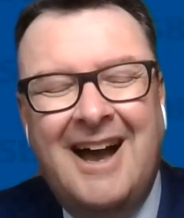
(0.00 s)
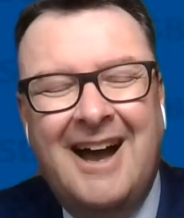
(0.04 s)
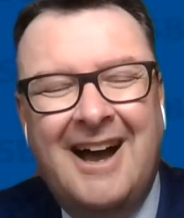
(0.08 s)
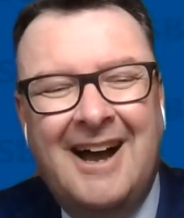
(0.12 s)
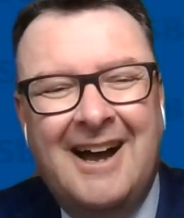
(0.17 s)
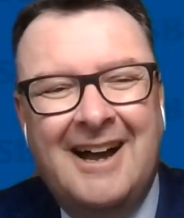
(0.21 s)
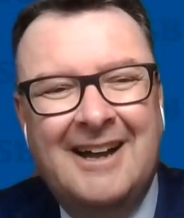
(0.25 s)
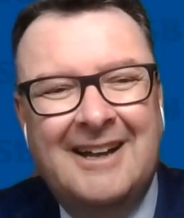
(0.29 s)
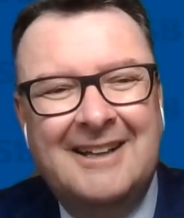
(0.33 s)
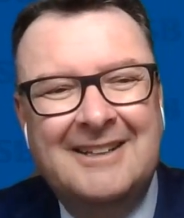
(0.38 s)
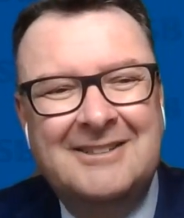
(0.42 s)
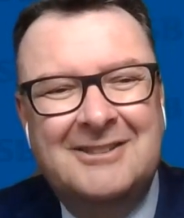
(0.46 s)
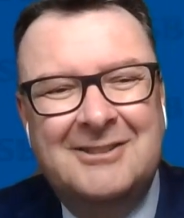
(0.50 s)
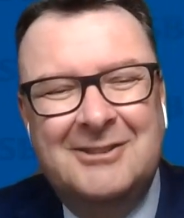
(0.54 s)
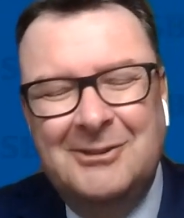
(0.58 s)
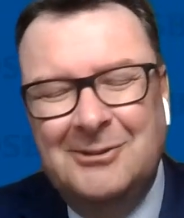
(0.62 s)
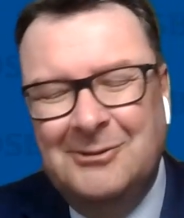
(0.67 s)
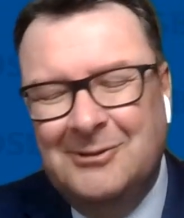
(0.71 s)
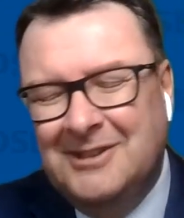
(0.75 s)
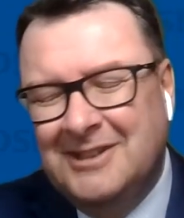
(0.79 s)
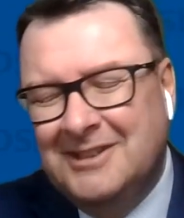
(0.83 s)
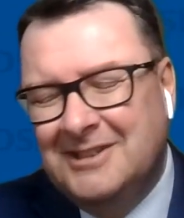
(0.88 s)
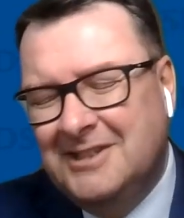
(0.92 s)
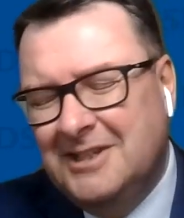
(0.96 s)
uh,
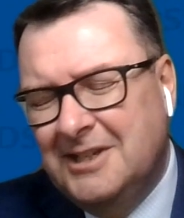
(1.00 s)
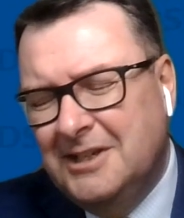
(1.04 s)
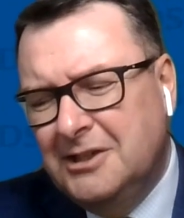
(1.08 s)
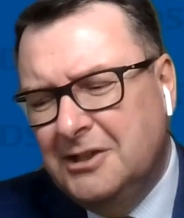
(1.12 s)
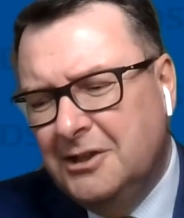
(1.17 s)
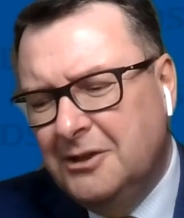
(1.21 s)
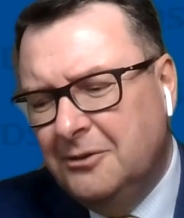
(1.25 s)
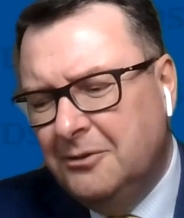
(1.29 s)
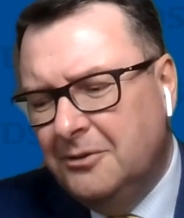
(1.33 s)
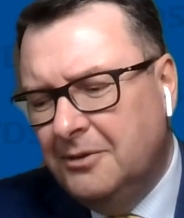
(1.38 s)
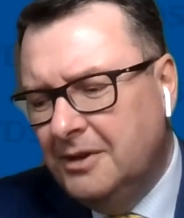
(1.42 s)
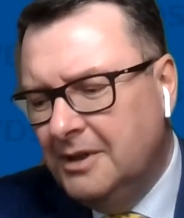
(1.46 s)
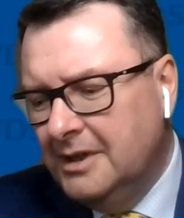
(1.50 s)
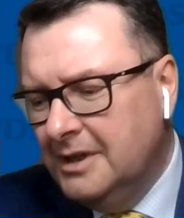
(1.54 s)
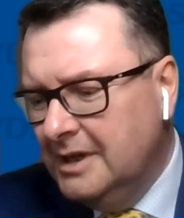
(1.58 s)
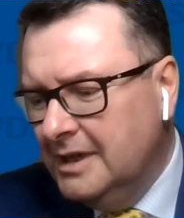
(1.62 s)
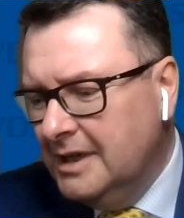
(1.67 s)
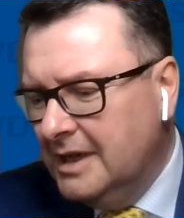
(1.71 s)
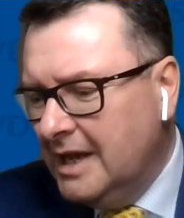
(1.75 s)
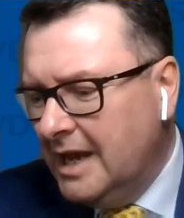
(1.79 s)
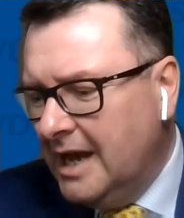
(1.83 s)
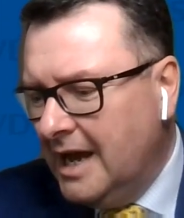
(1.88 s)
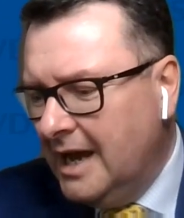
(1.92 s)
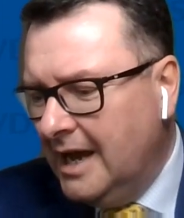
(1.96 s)
to continue,
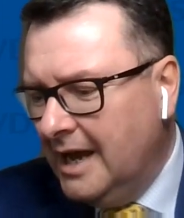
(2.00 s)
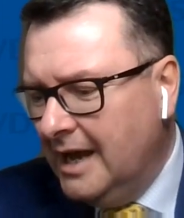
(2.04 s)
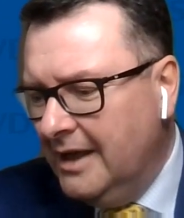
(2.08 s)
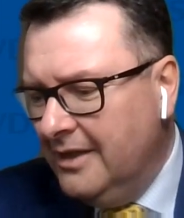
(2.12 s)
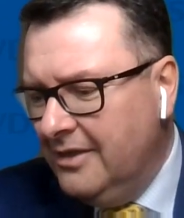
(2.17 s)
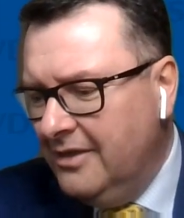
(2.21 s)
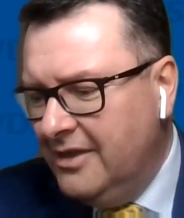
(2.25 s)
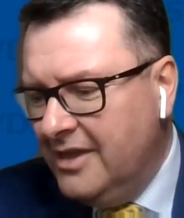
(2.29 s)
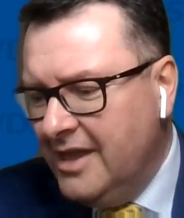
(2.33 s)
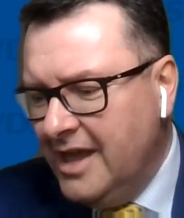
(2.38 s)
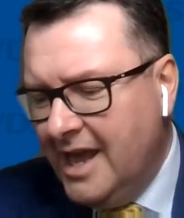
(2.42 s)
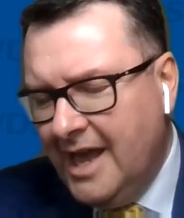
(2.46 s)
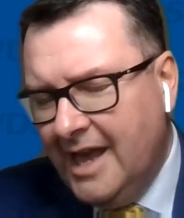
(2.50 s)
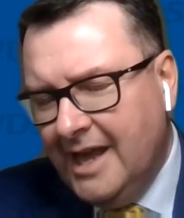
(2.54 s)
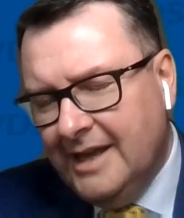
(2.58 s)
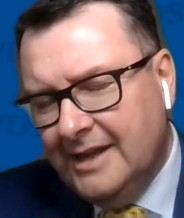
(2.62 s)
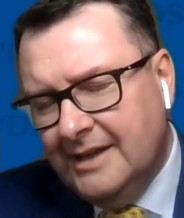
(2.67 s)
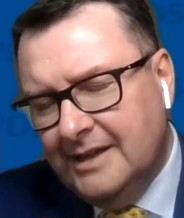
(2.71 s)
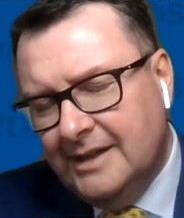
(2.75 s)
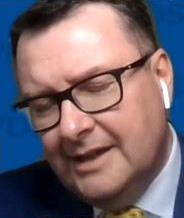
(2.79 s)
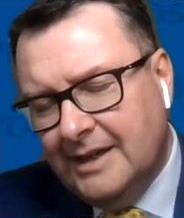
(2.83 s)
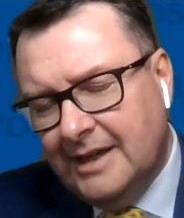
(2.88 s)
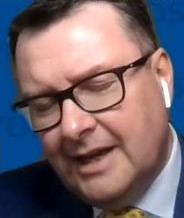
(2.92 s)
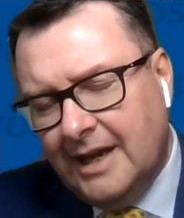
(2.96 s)
uh,
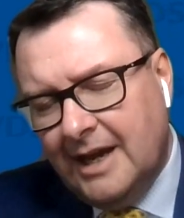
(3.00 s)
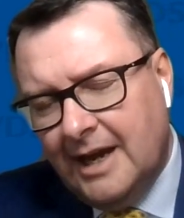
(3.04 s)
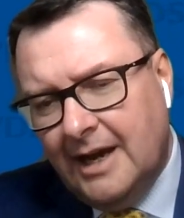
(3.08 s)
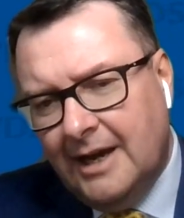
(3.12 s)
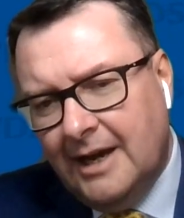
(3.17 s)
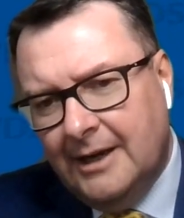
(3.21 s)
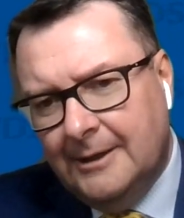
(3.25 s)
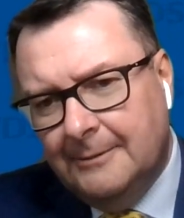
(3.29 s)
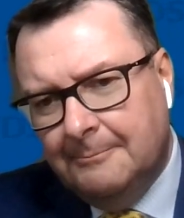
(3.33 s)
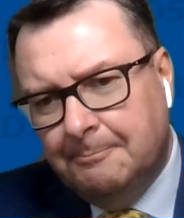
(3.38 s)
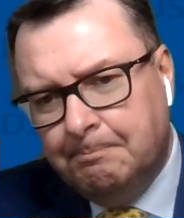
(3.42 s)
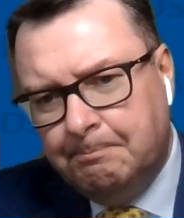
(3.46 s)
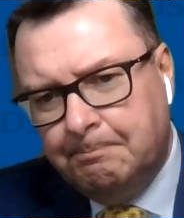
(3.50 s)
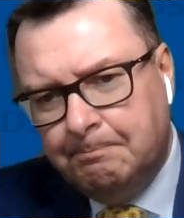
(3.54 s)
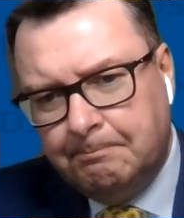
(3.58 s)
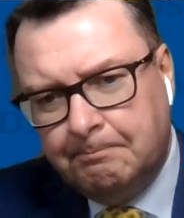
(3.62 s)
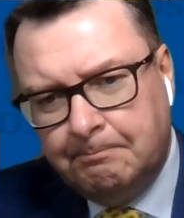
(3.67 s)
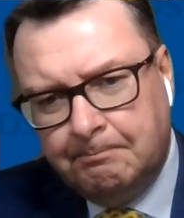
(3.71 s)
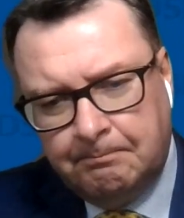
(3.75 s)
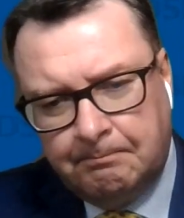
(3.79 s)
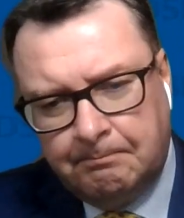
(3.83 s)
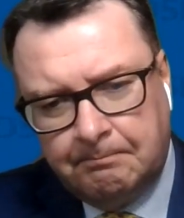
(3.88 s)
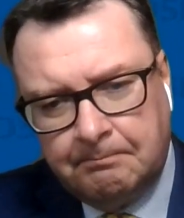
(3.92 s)
then um,